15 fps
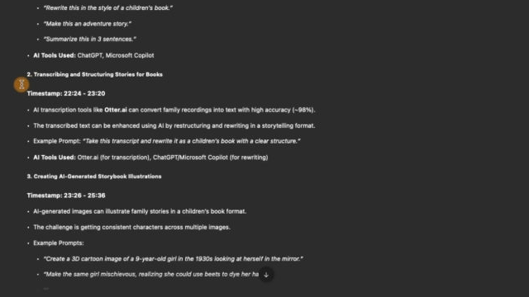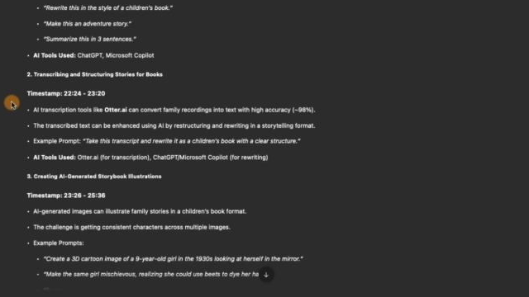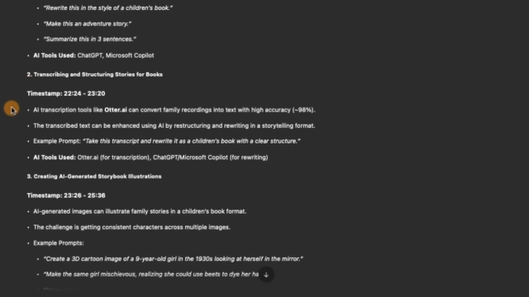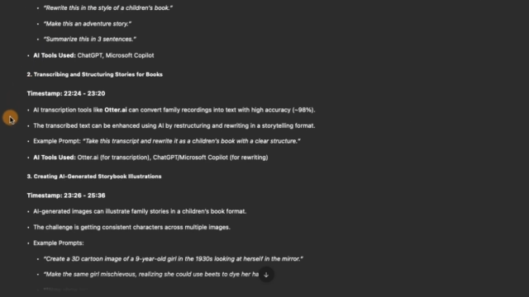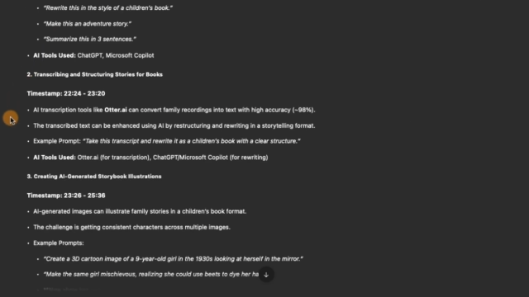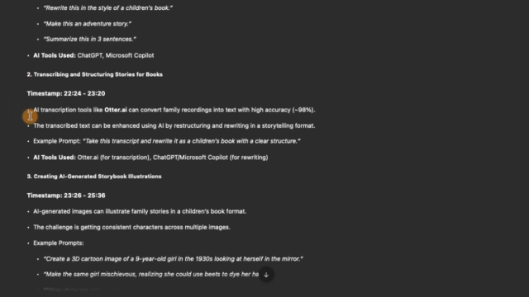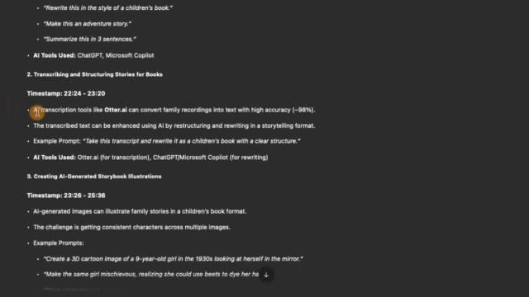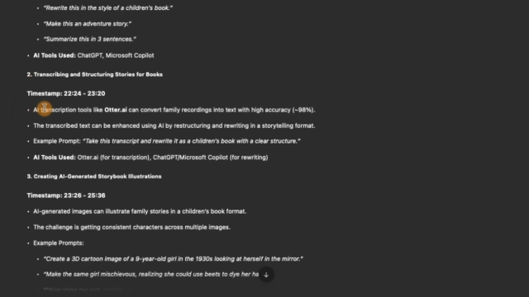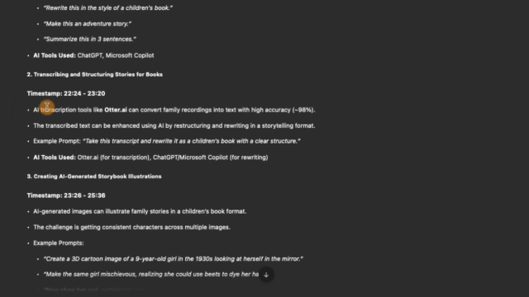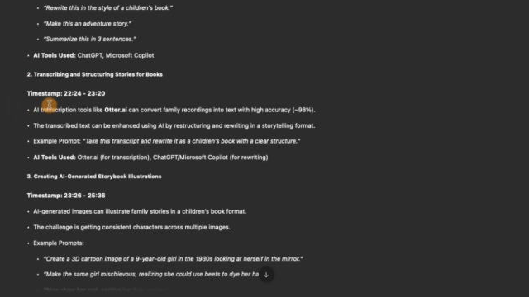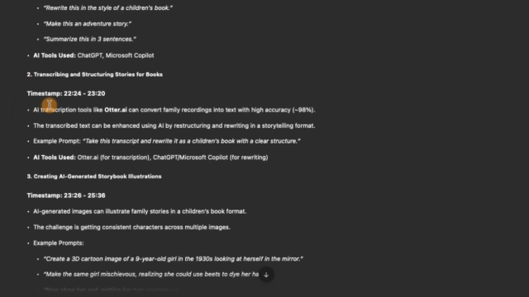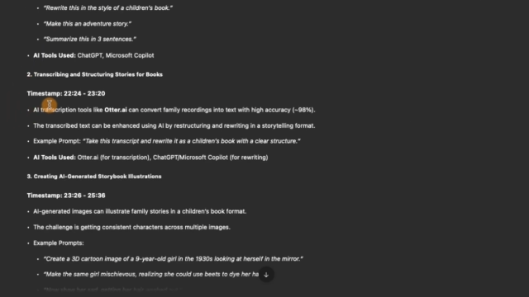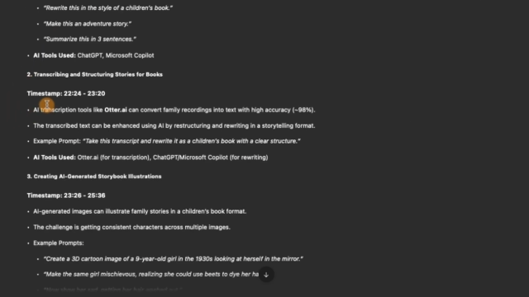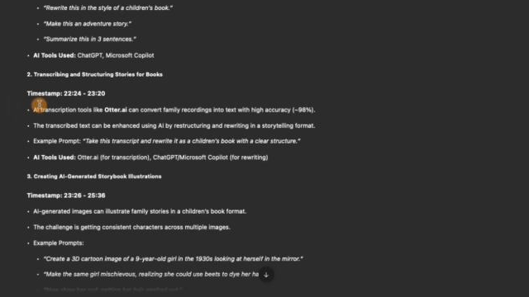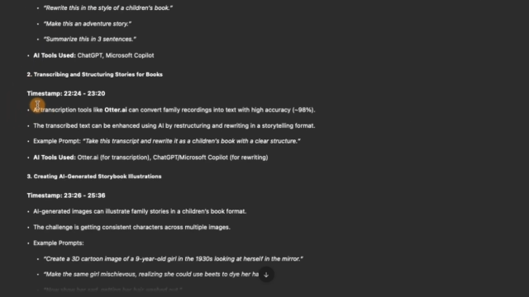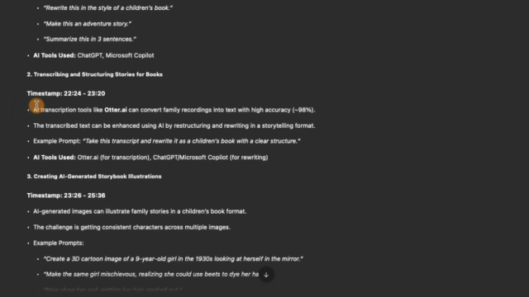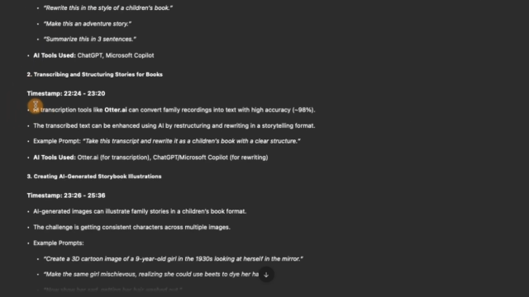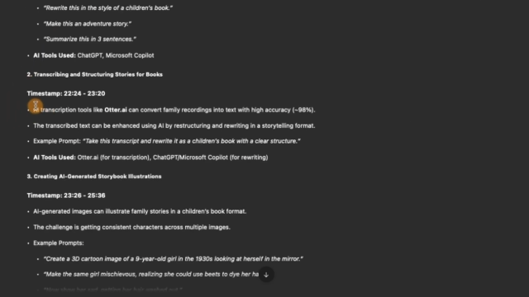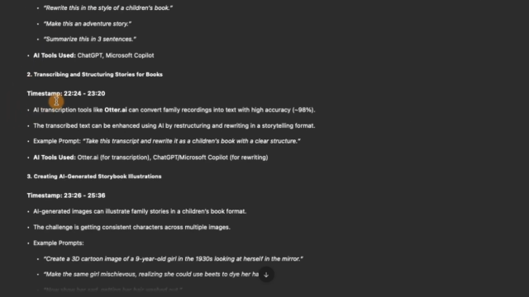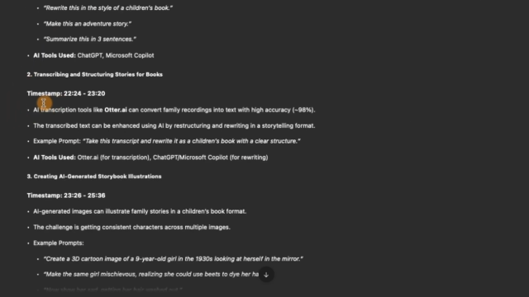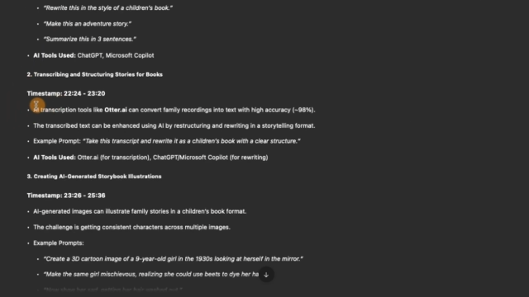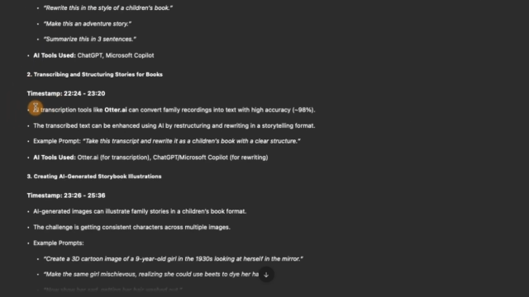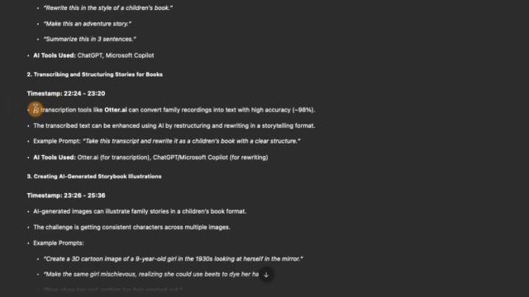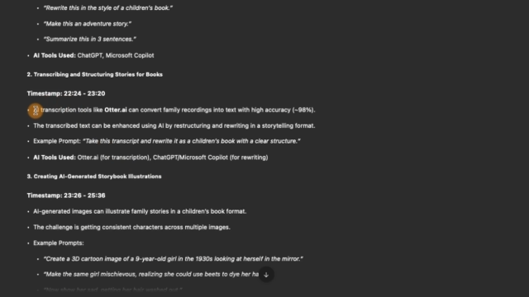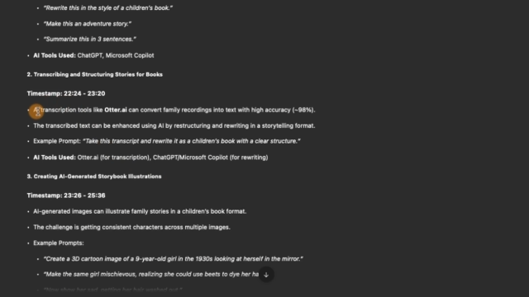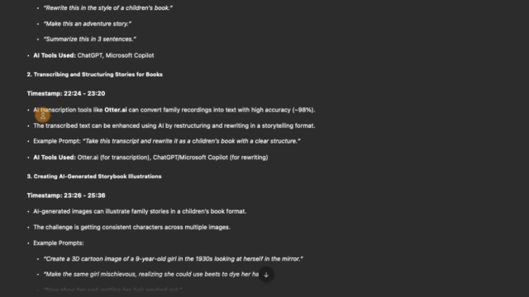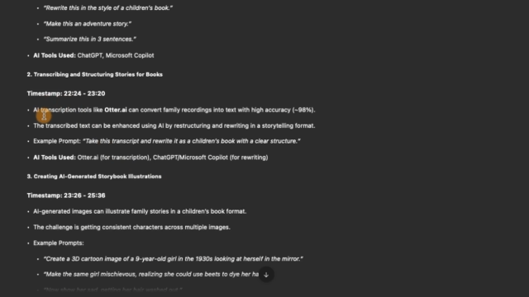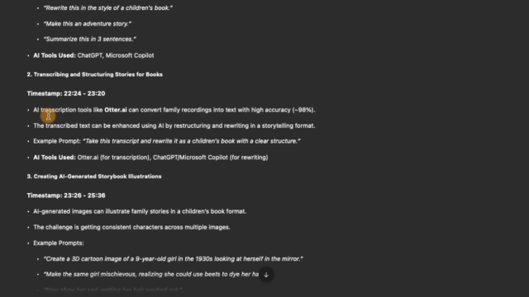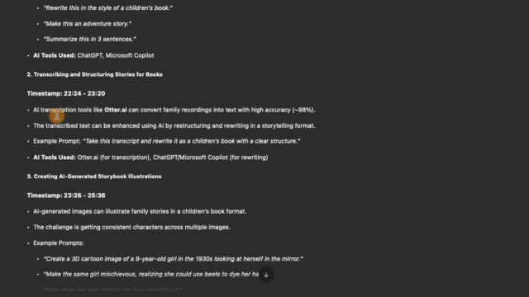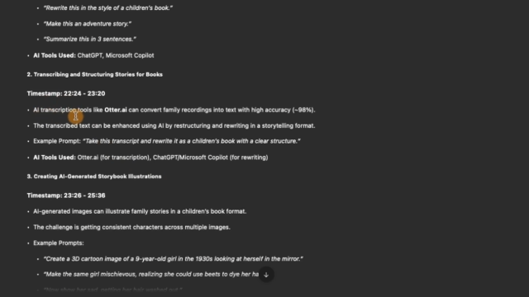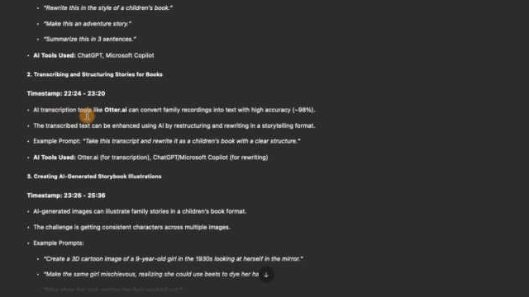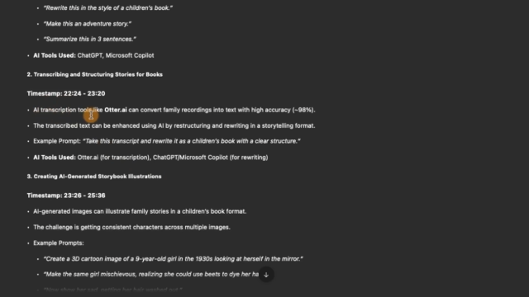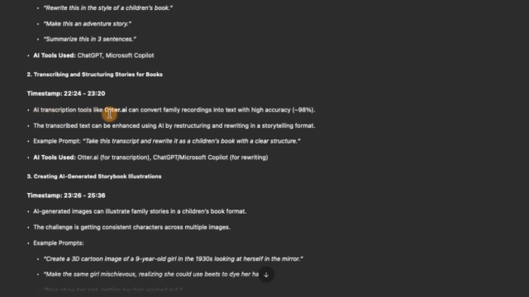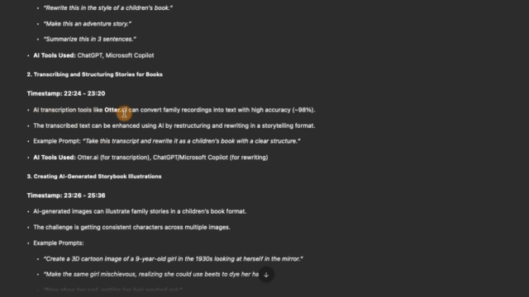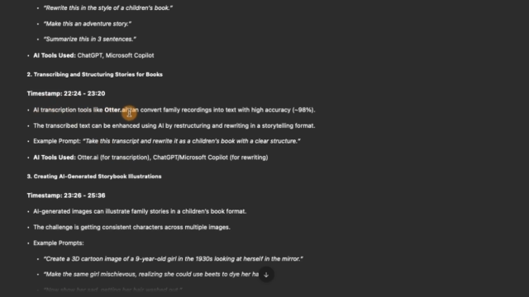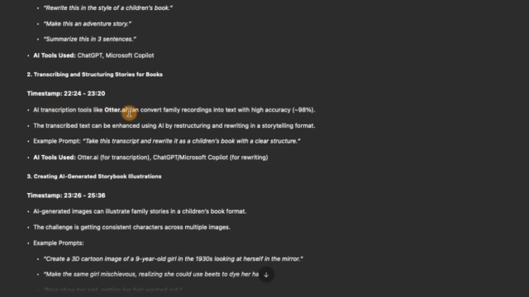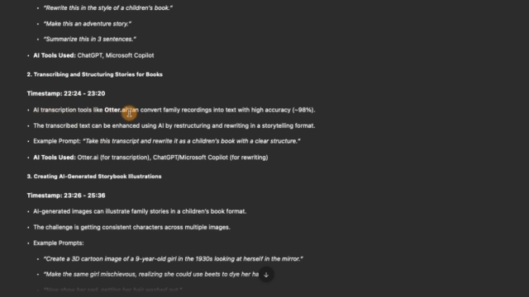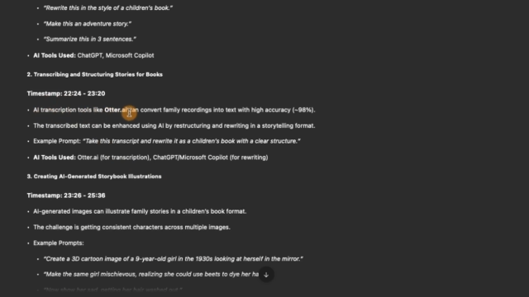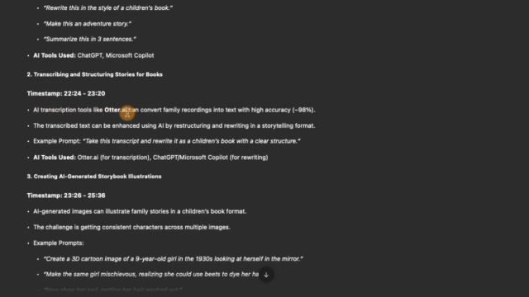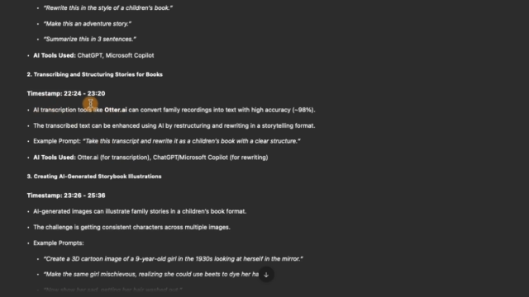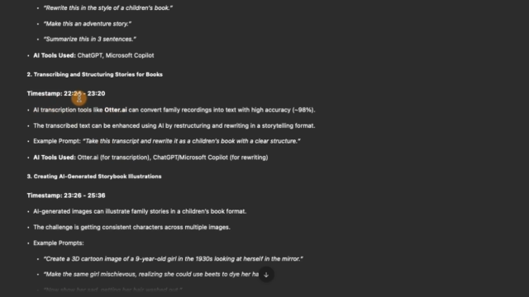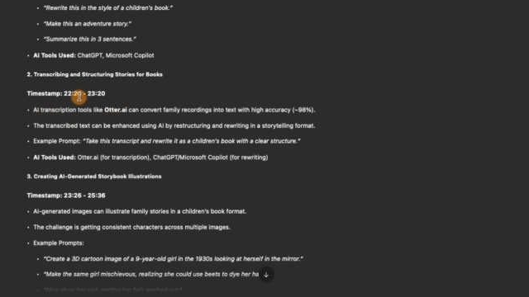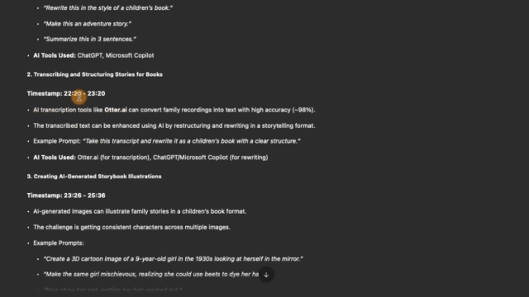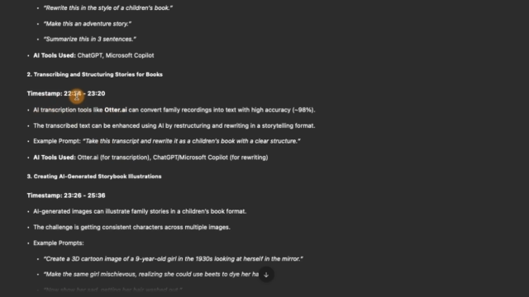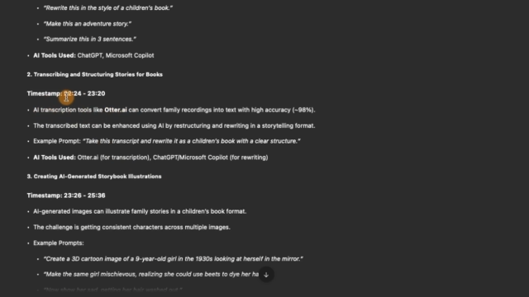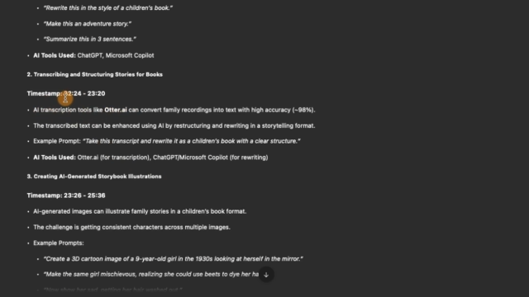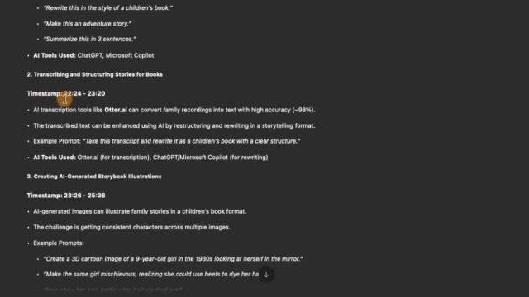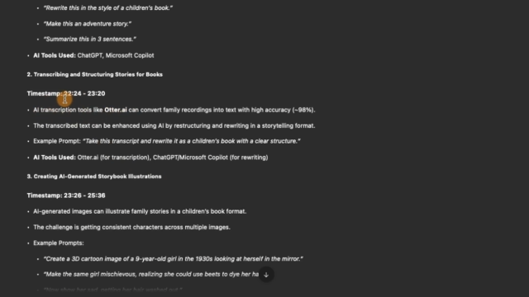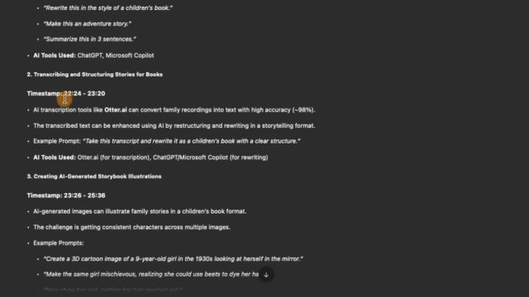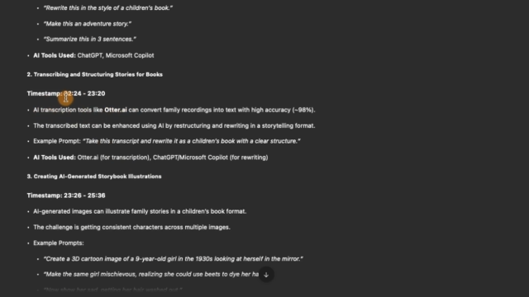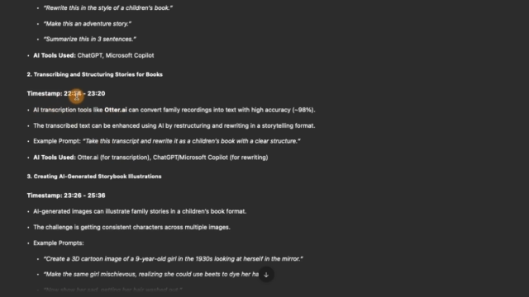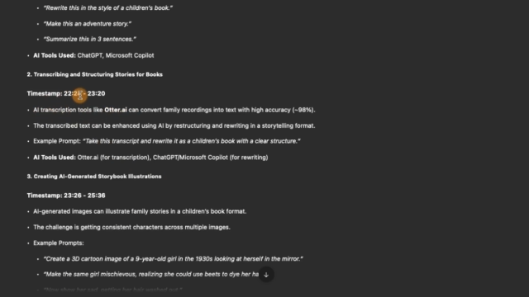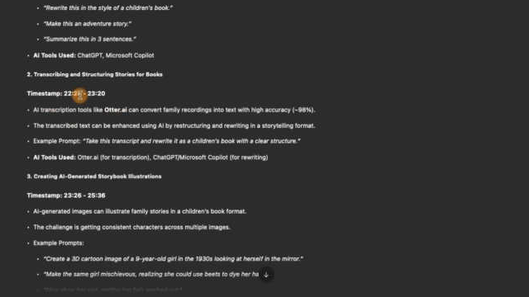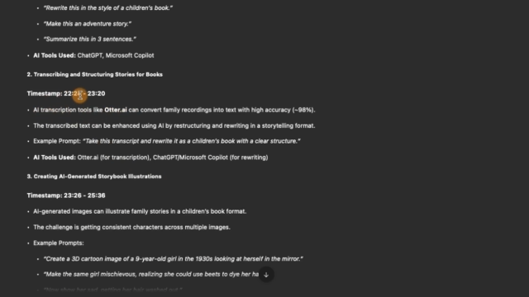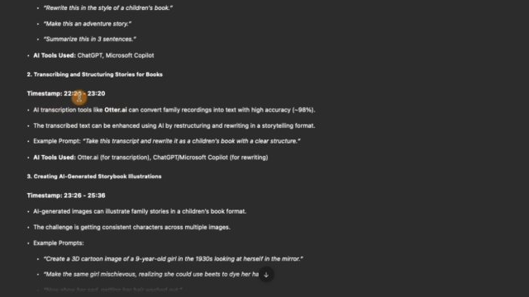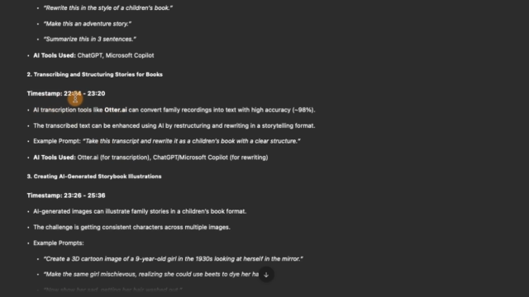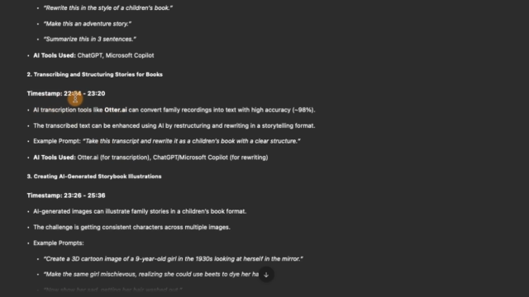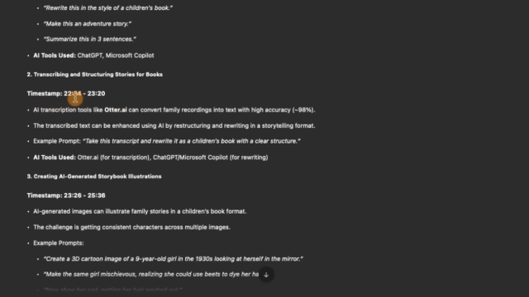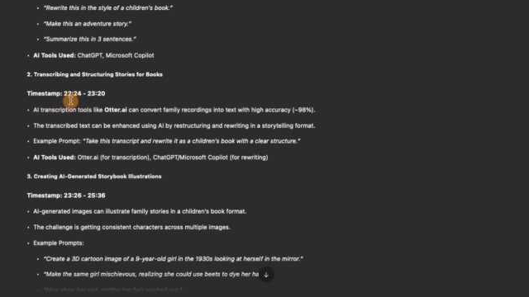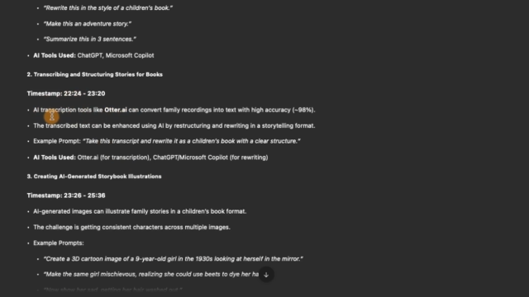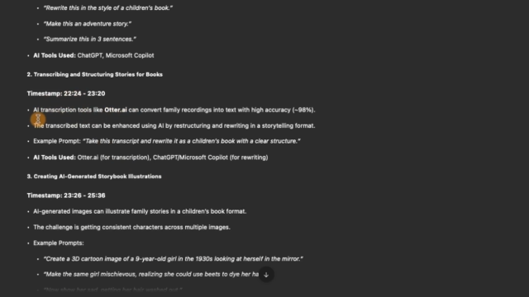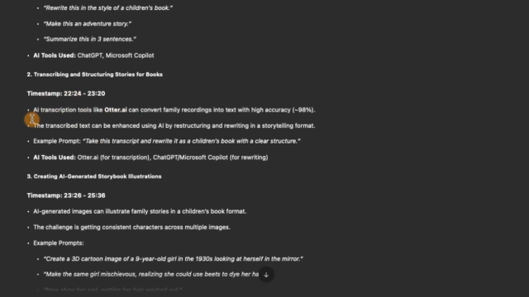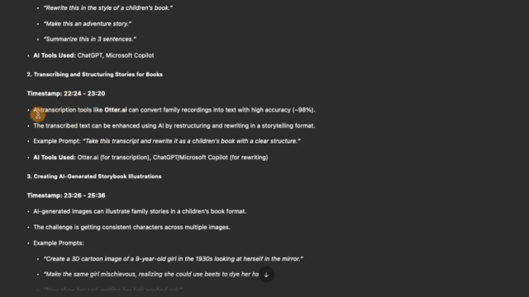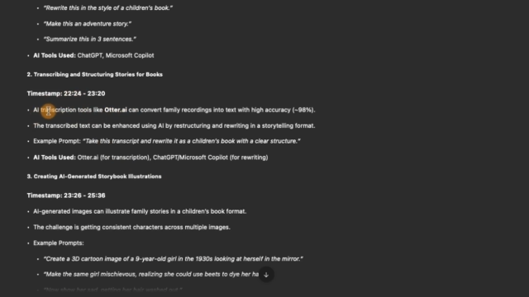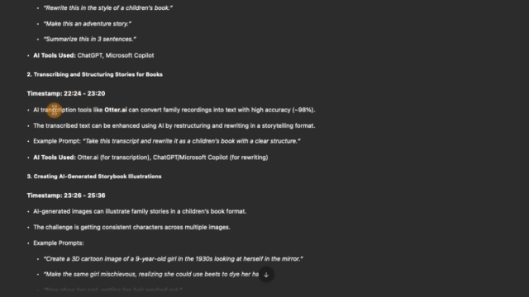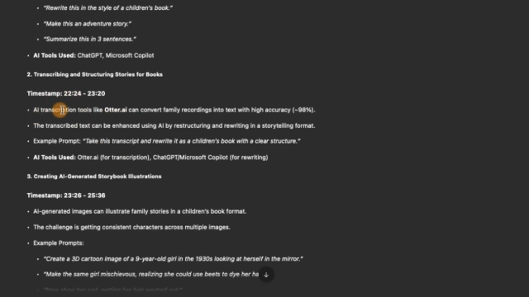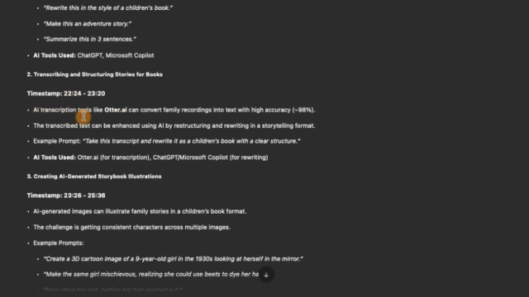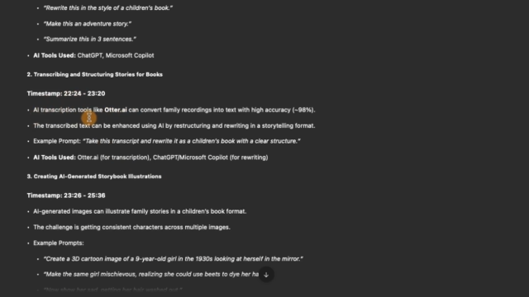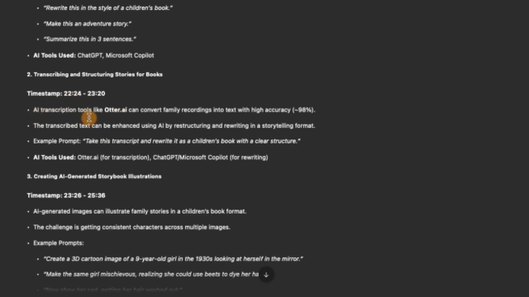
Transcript: No face is visible, so there are no lips to read.